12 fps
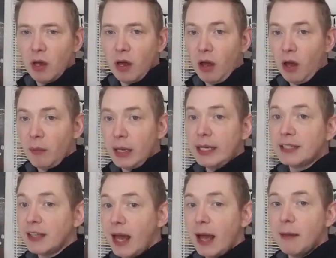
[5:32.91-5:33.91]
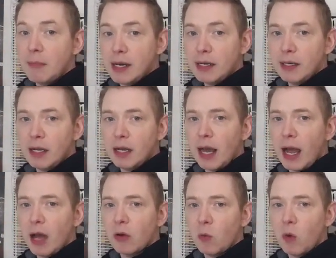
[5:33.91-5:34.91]
um, and it's not many. And
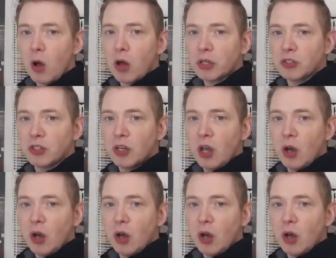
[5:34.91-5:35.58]
how to wash